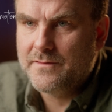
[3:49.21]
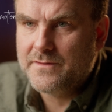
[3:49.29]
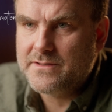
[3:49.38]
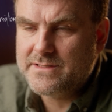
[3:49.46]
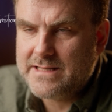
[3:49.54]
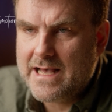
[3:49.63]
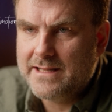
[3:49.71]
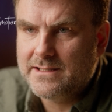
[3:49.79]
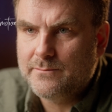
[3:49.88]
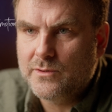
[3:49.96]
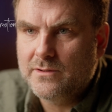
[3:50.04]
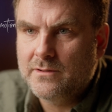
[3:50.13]

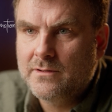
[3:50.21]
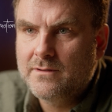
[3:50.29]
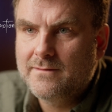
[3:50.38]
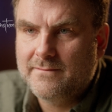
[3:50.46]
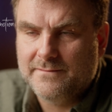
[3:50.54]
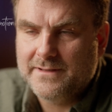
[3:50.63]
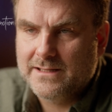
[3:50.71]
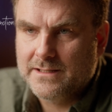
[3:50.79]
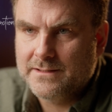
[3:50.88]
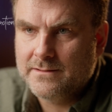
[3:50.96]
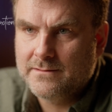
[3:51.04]
understandable villain.